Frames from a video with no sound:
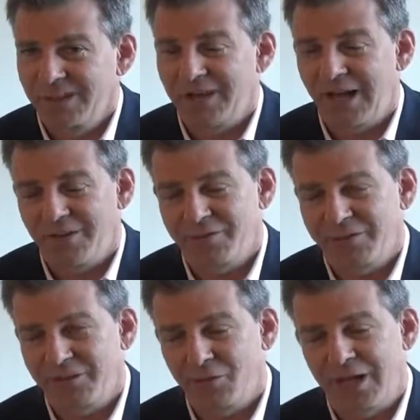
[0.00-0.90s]
it
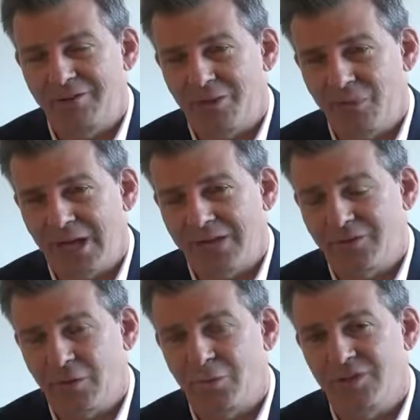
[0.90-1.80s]
obviously would have impact
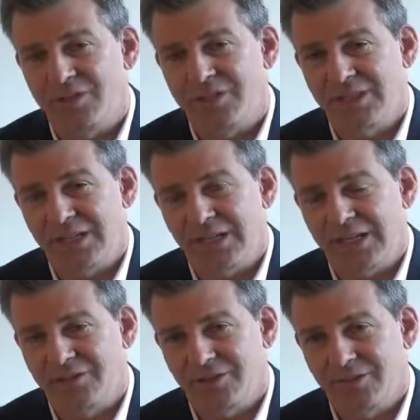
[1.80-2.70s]
on the person sitting
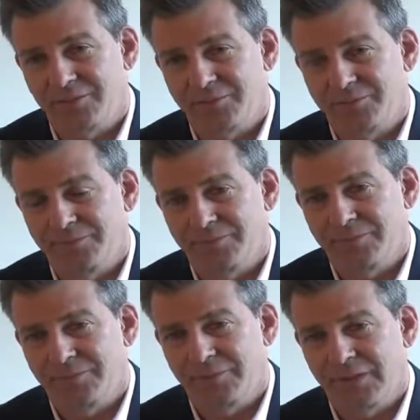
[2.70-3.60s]
next to you,
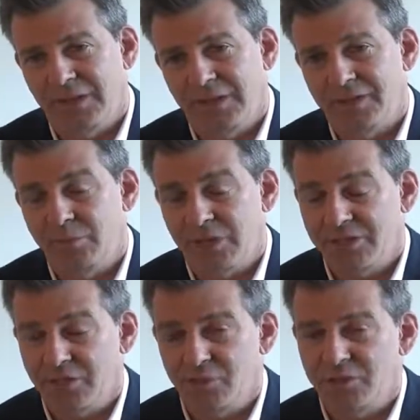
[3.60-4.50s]
and
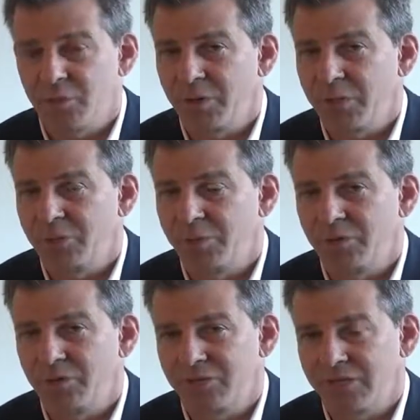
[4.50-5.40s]
especially with so many
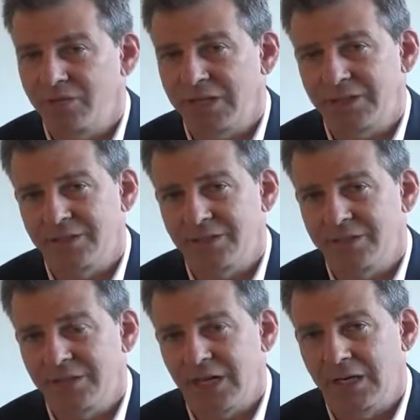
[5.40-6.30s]
people using devices
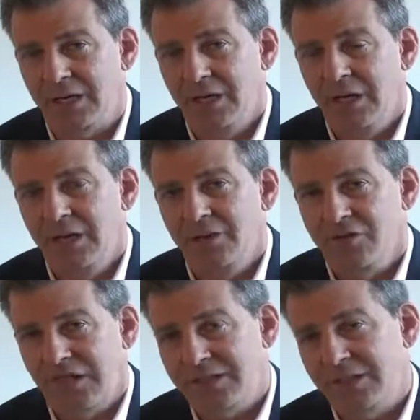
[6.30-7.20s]
inside.
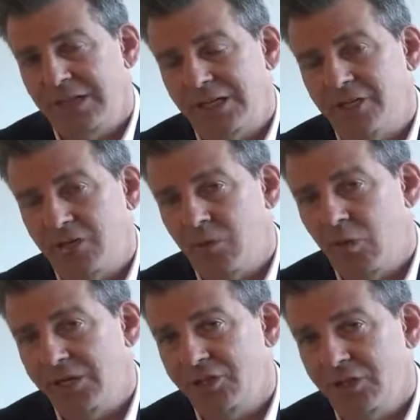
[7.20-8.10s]
So that's an excellent
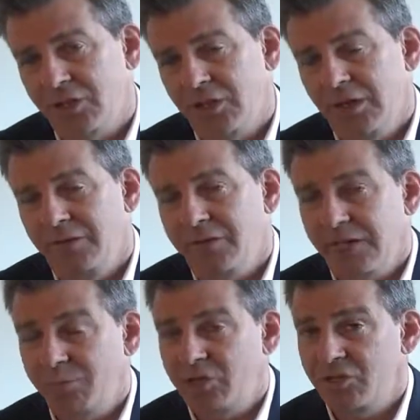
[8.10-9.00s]
question. The
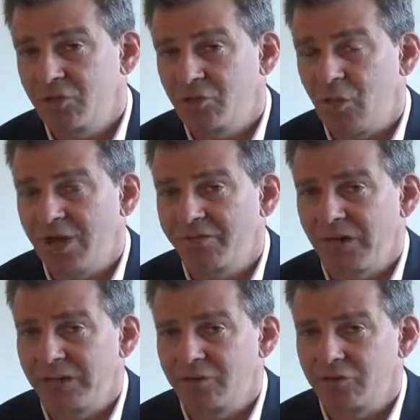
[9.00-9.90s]
same issue with
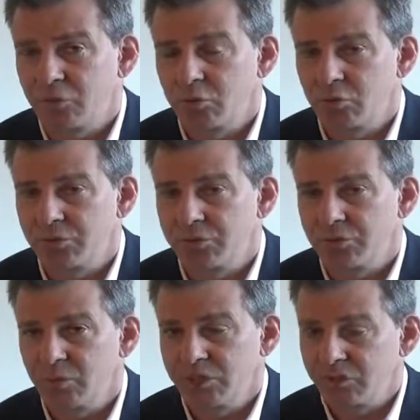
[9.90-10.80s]
Wi-Fi in the schools.
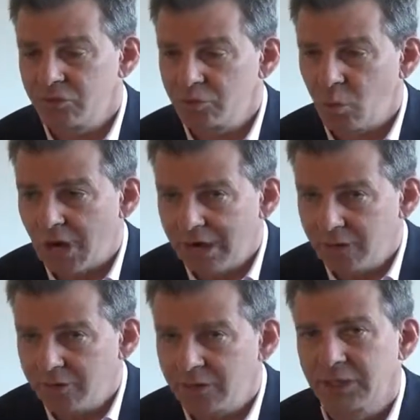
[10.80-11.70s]
We should use
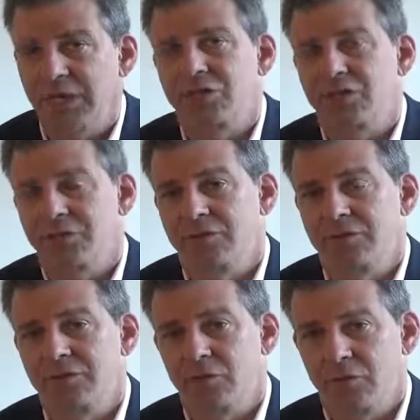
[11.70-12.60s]
wired connections
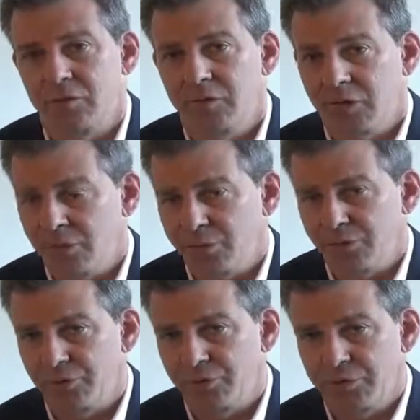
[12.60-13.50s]
to the
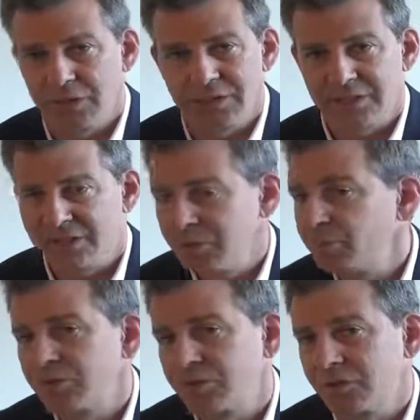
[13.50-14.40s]
computers. It's a
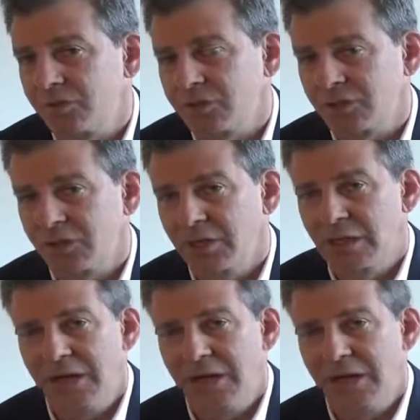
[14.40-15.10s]
simple solution.